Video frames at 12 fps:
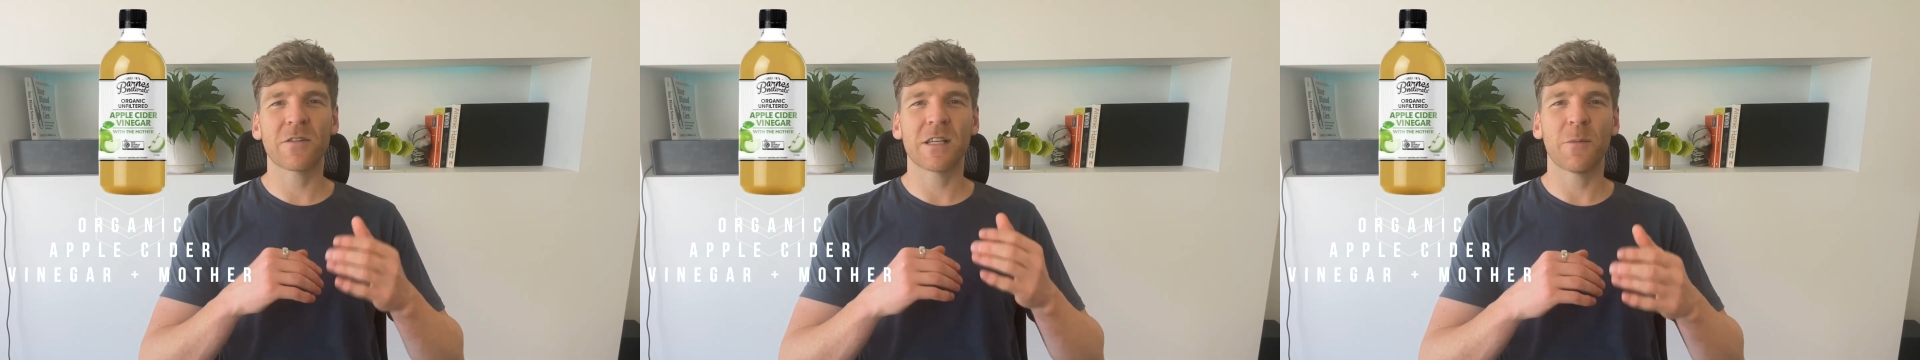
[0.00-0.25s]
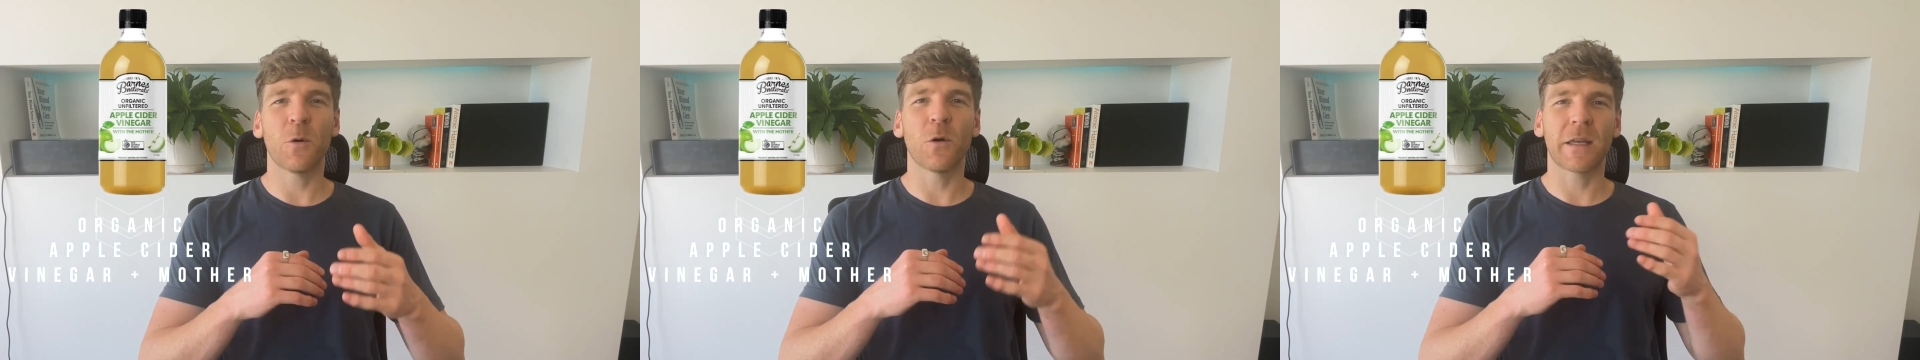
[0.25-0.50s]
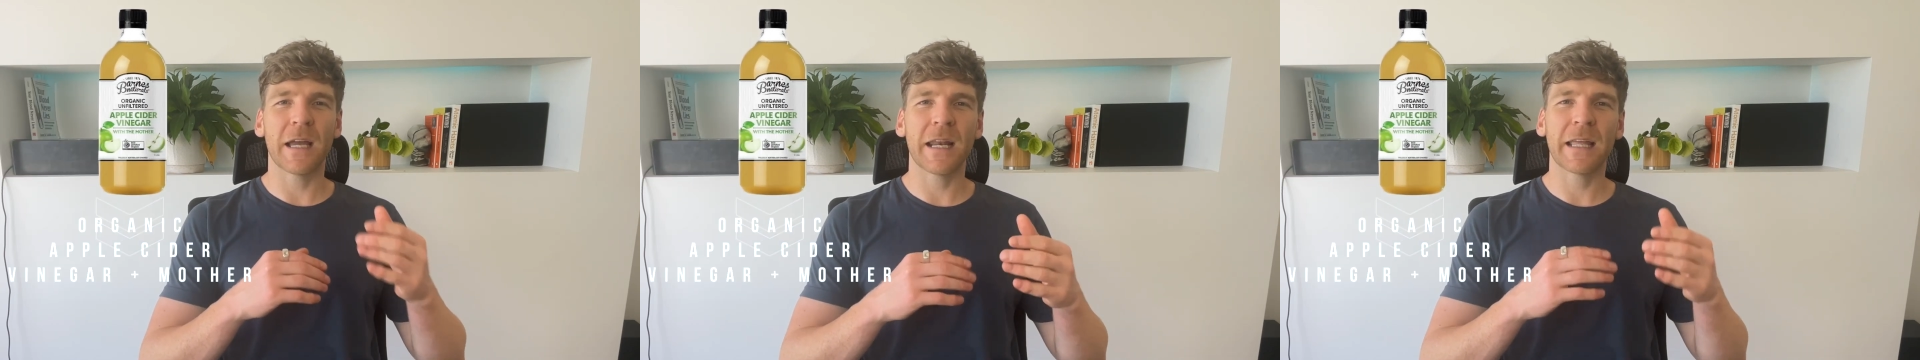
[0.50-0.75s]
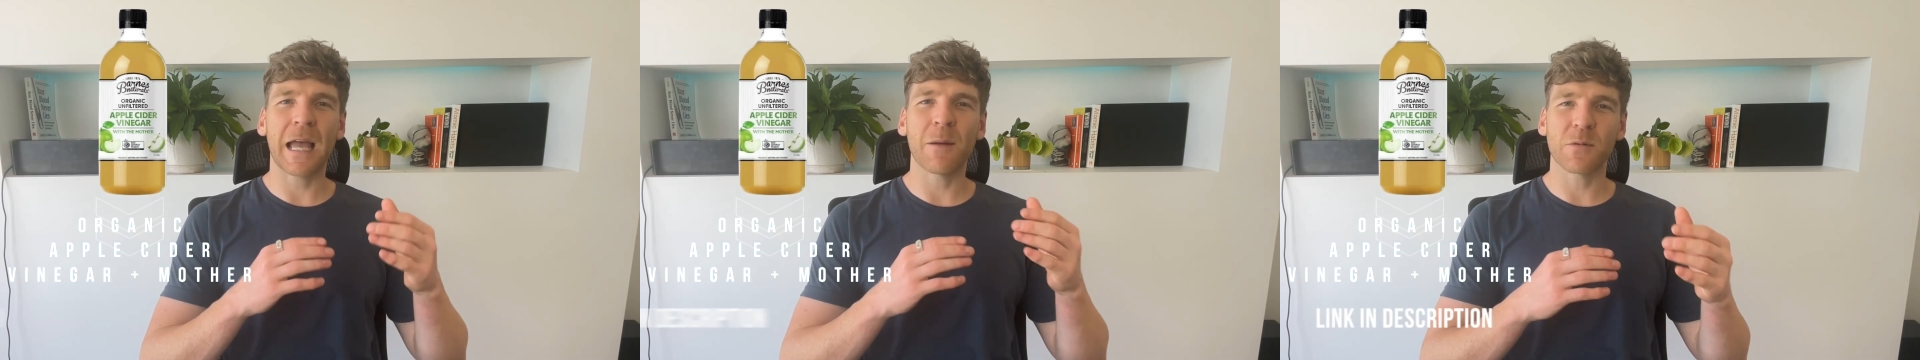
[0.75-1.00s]
some
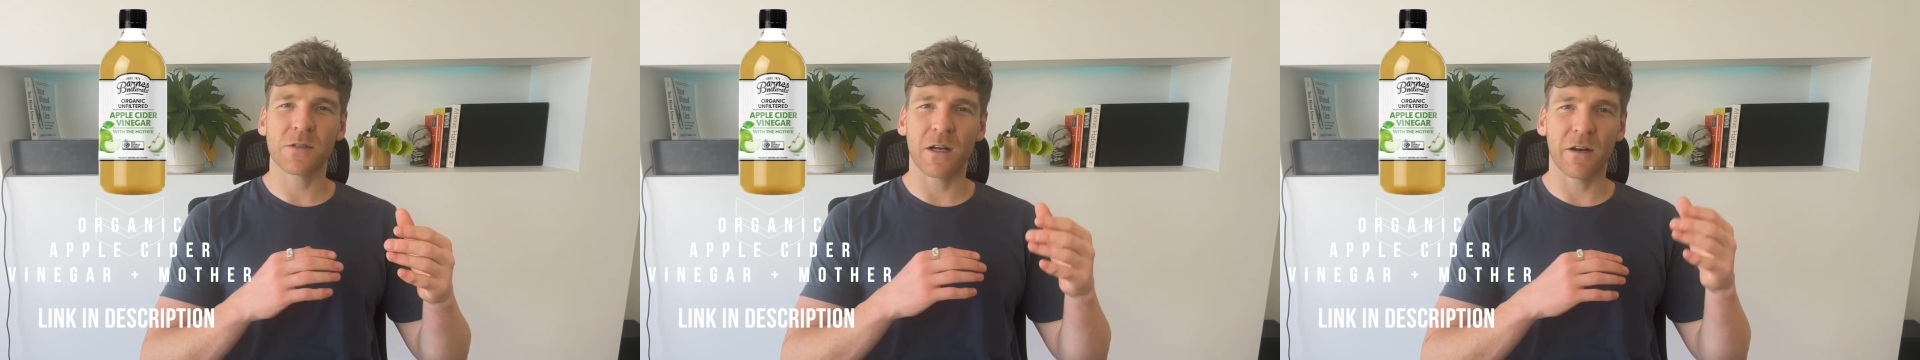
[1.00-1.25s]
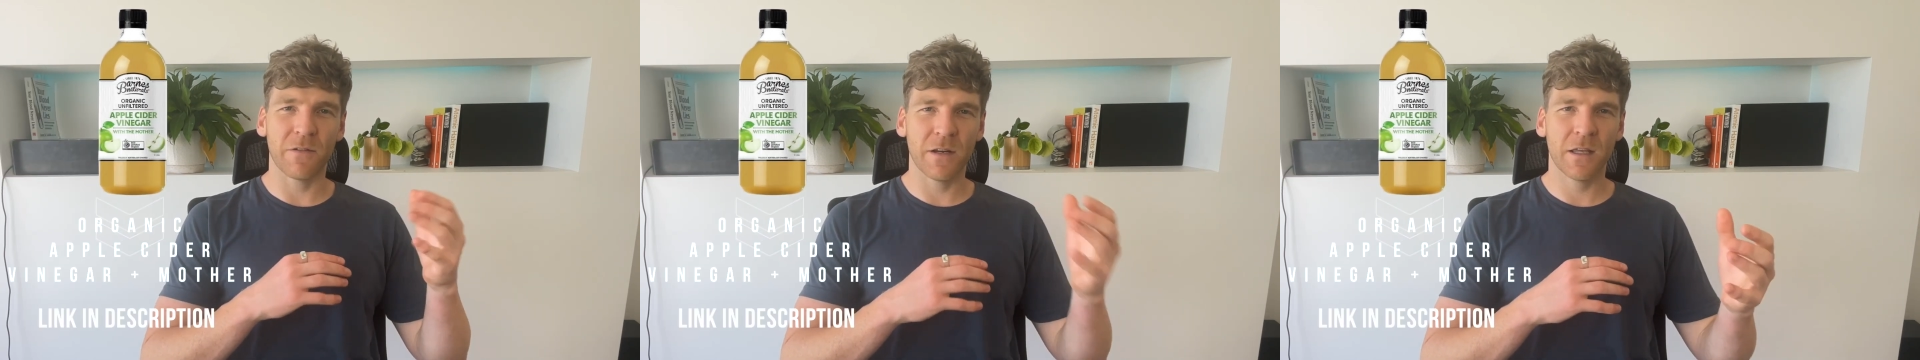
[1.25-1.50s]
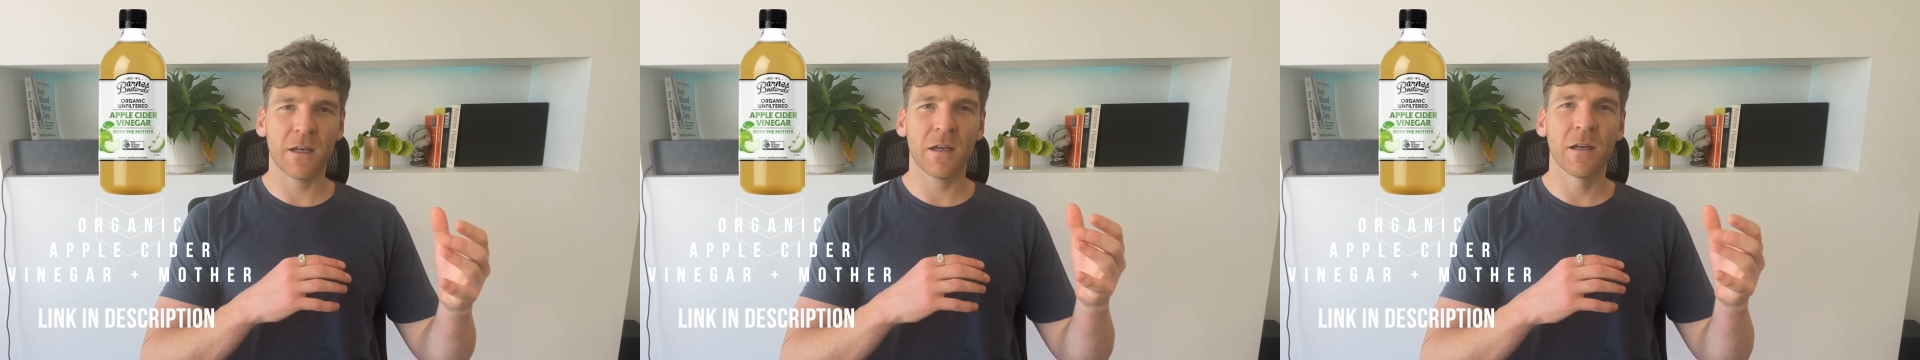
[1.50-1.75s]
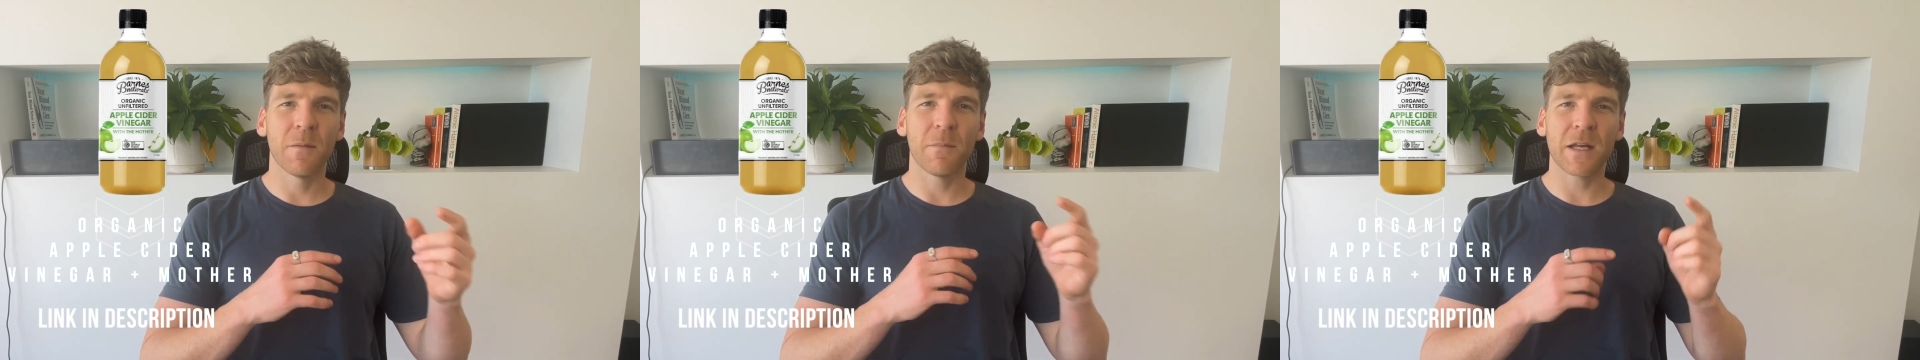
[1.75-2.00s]
organic apple cider
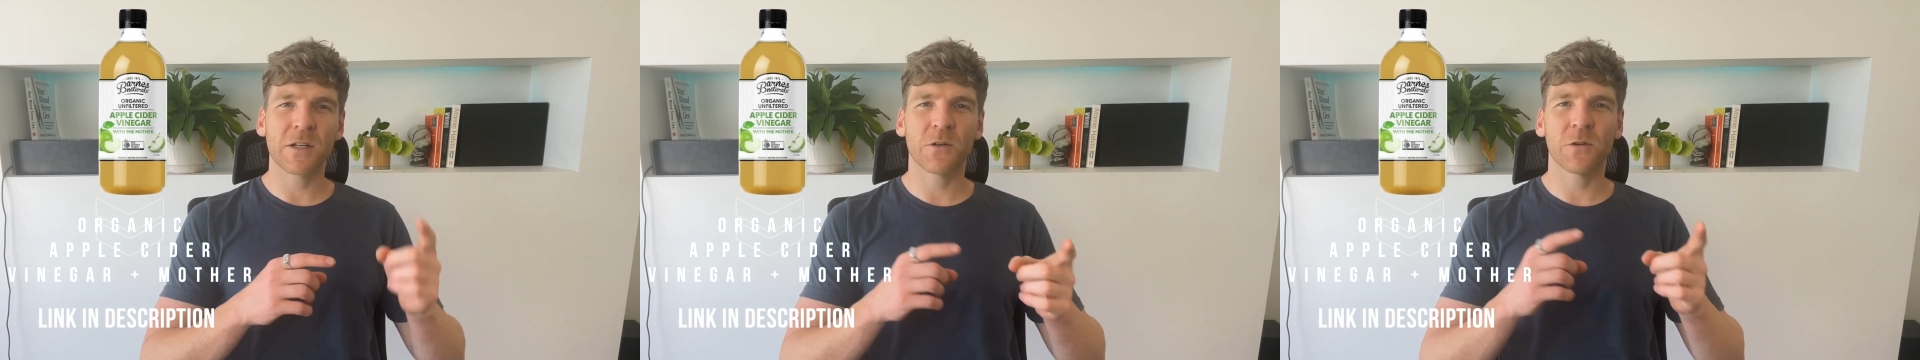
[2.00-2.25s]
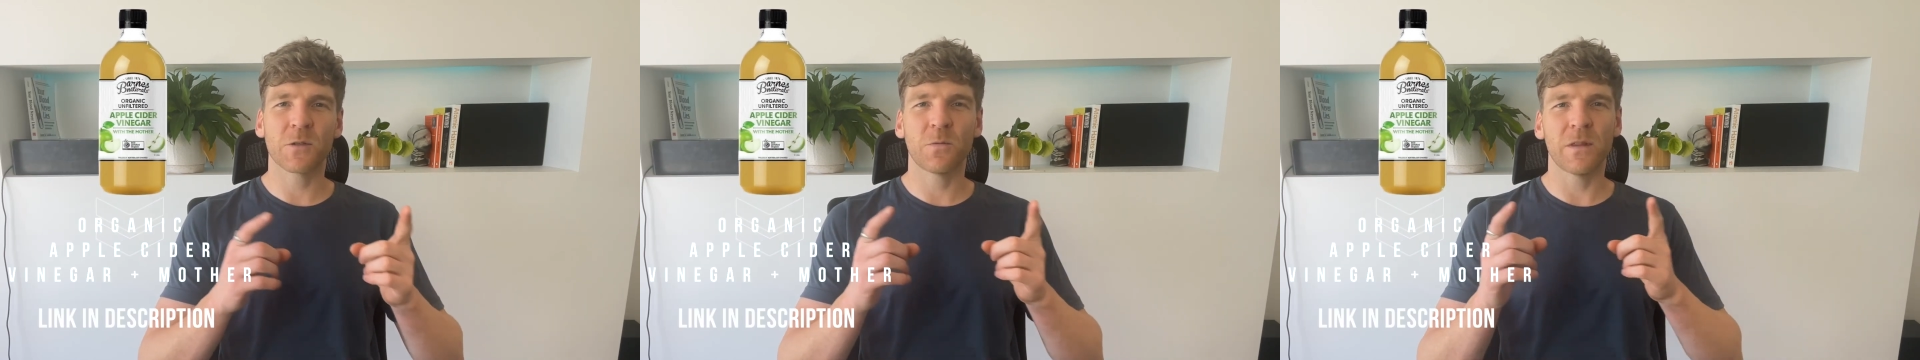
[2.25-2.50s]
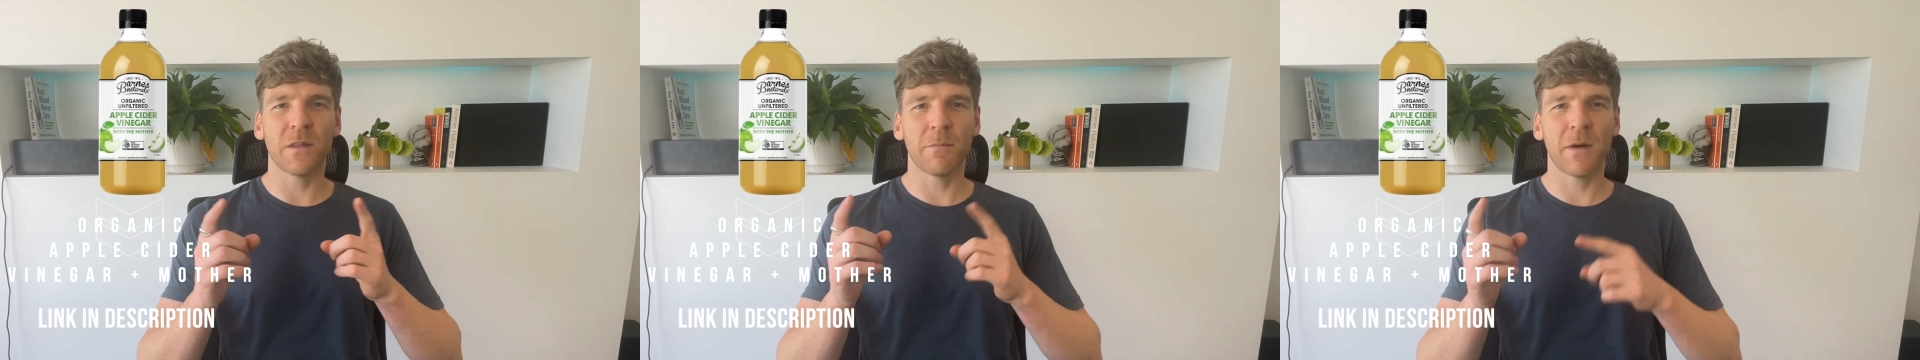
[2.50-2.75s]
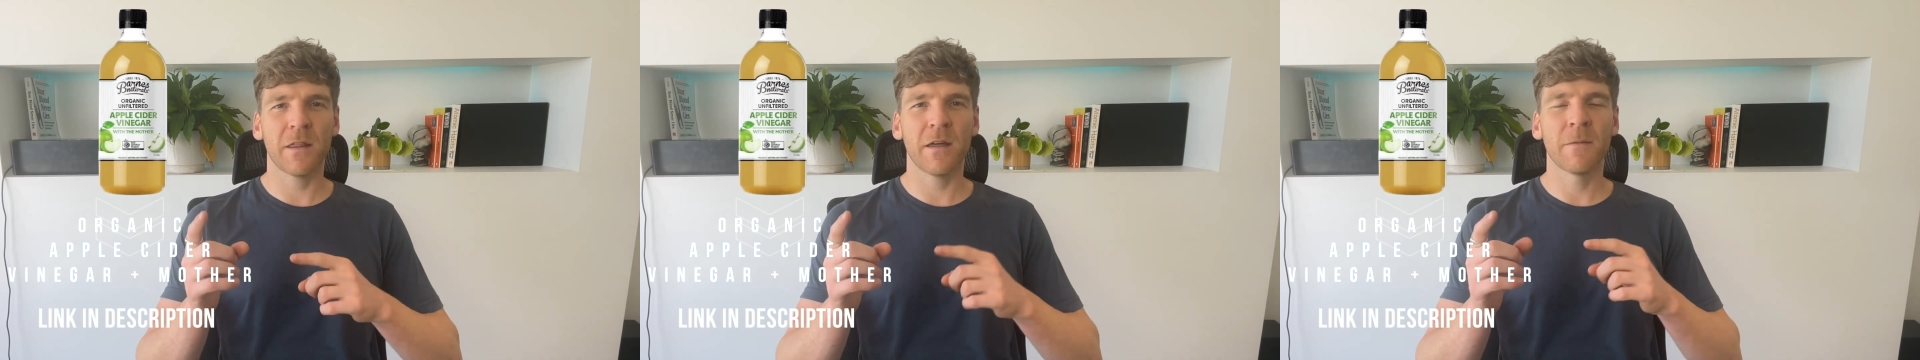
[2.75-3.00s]
vinegar, make sure it's with the
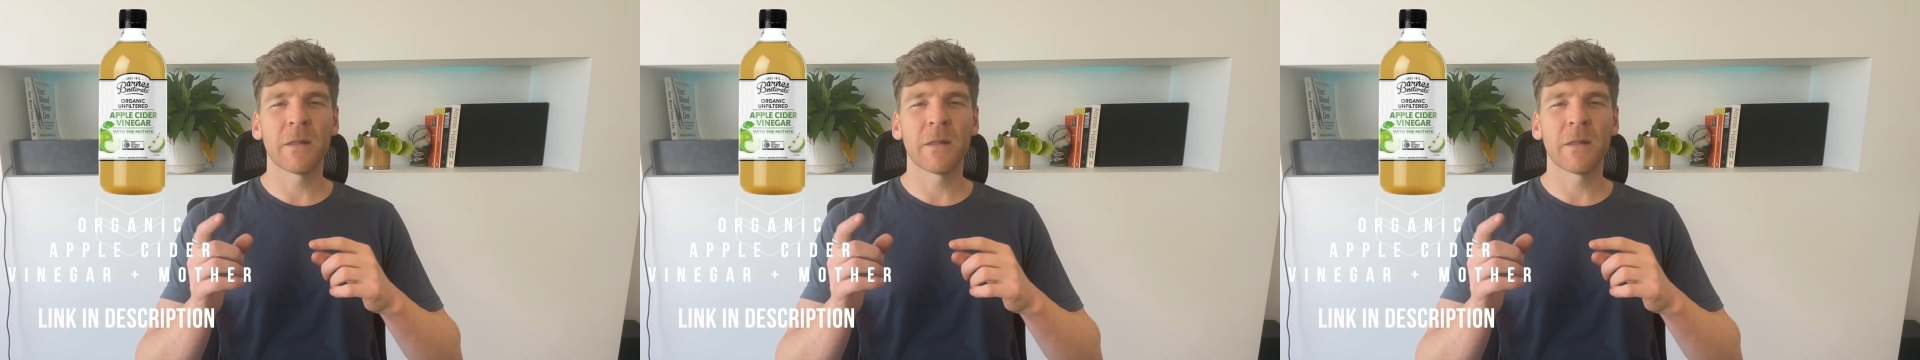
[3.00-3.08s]
mother,